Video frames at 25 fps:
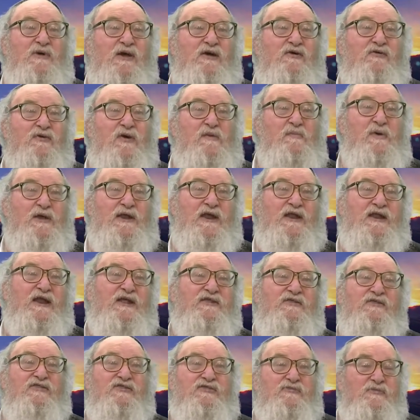ben Bichri, but he
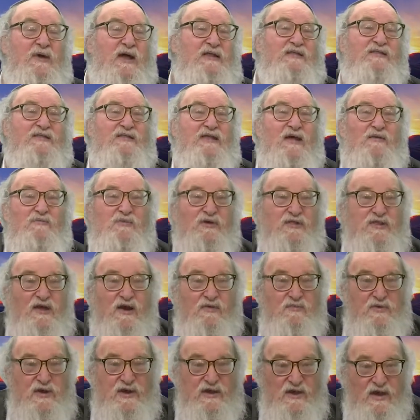didn't threaten them
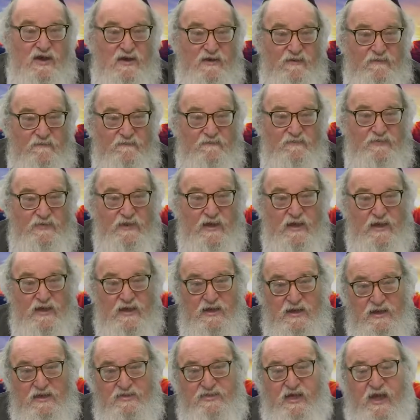with hariga,
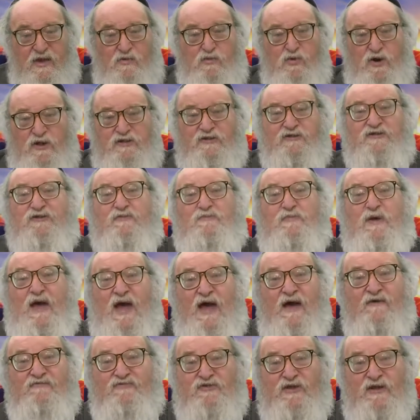they wouldn't
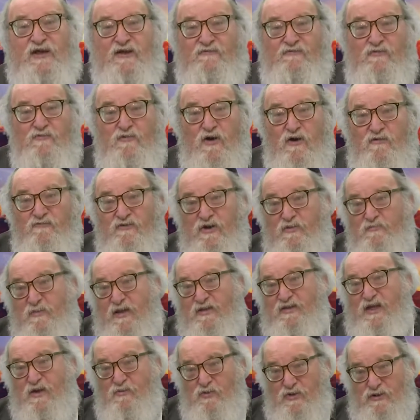have to give him over,
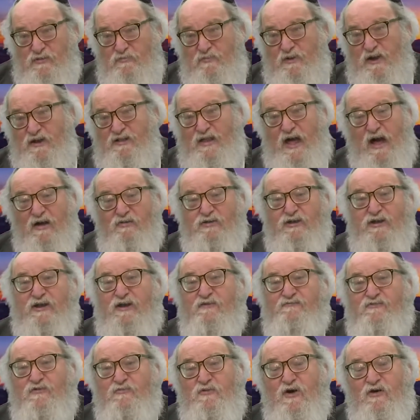and they wouldn't be allowed
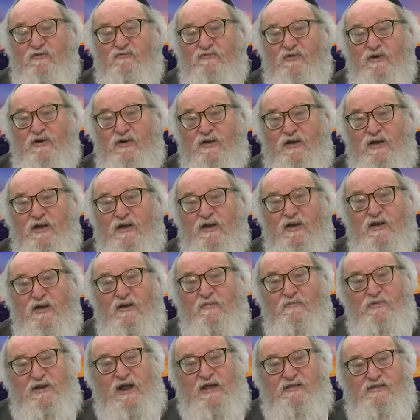to give him over.
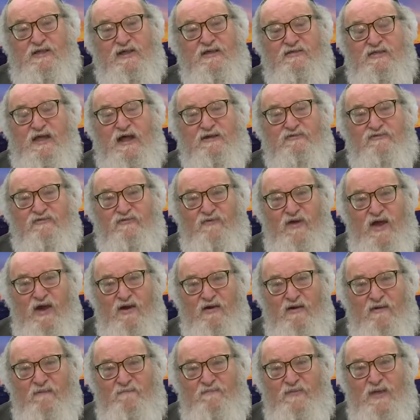But I think that's
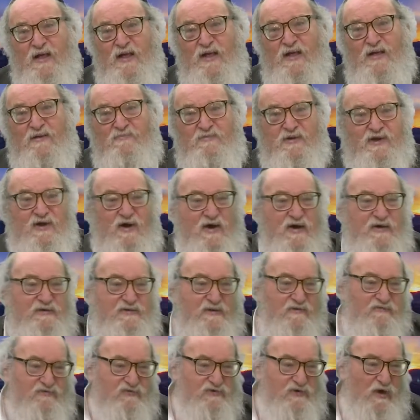shver,
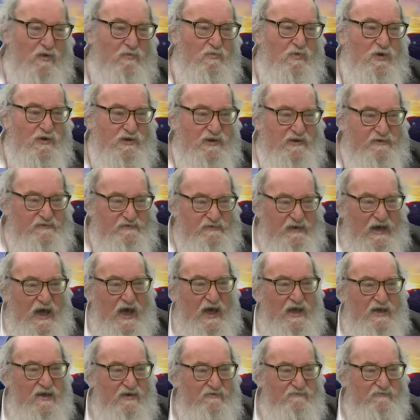because if someone is
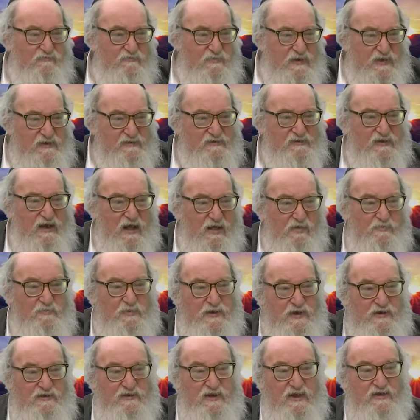chayav misa al
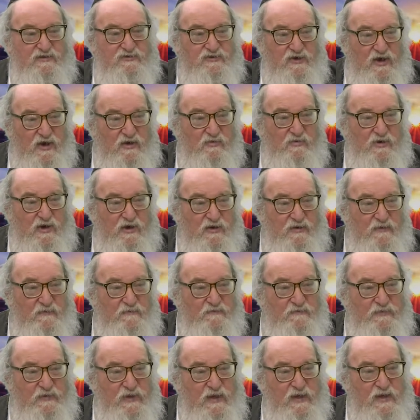pi din Torah,
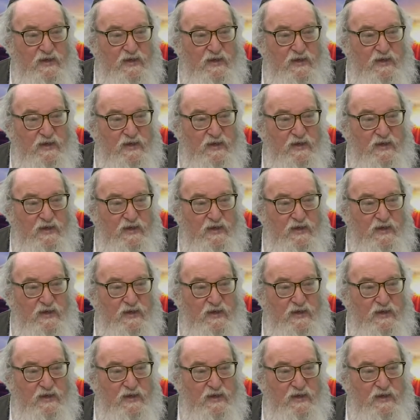